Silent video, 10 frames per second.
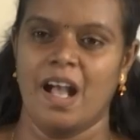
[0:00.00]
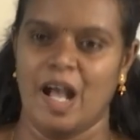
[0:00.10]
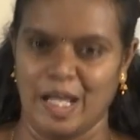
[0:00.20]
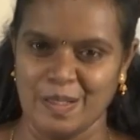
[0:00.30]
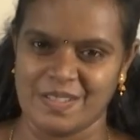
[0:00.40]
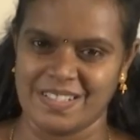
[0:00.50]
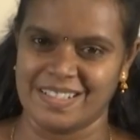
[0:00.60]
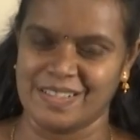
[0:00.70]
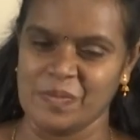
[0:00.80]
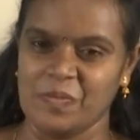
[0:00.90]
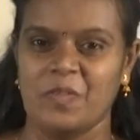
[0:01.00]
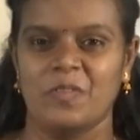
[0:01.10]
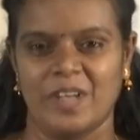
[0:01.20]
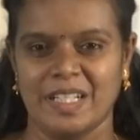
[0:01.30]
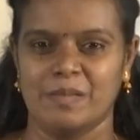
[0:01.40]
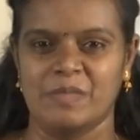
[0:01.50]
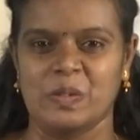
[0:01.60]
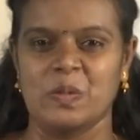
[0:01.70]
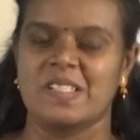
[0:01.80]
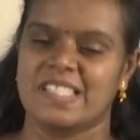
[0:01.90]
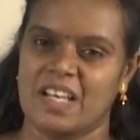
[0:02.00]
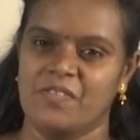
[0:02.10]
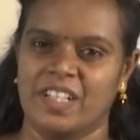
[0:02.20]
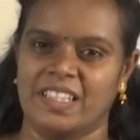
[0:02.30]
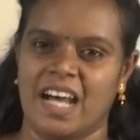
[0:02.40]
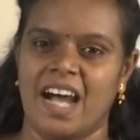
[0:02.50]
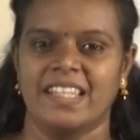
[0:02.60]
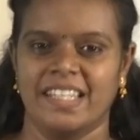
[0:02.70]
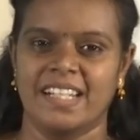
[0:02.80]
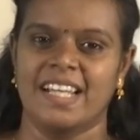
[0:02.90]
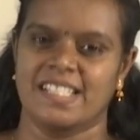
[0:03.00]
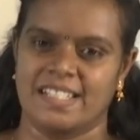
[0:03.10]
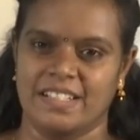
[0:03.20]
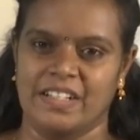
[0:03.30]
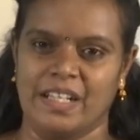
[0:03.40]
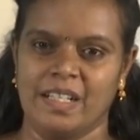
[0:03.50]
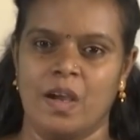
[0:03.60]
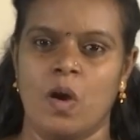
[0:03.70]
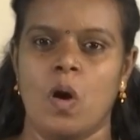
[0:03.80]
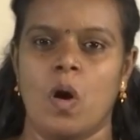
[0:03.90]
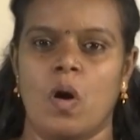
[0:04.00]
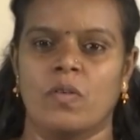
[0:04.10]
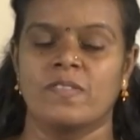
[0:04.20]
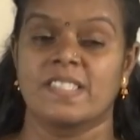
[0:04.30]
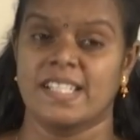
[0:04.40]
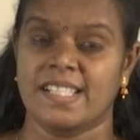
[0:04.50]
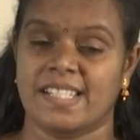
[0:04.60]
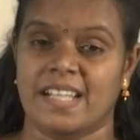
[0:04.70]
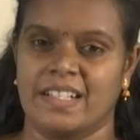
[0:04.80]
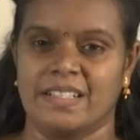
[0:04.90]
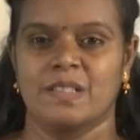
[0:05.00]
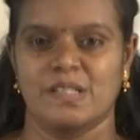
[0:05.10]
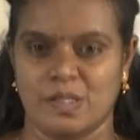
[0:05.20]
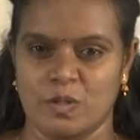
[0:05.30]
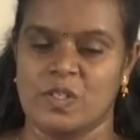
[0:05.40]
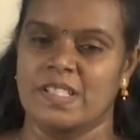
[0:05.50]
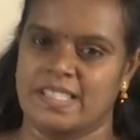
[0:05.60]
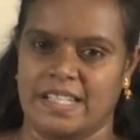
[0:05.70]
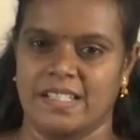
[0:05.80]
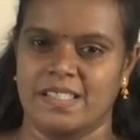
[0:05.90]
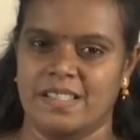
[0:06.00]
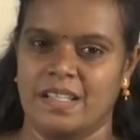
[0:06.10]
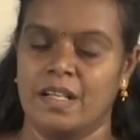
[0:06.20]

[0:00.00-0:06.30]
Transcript: Hello children, welcome to Samveda E-class learning of 6th standard social science.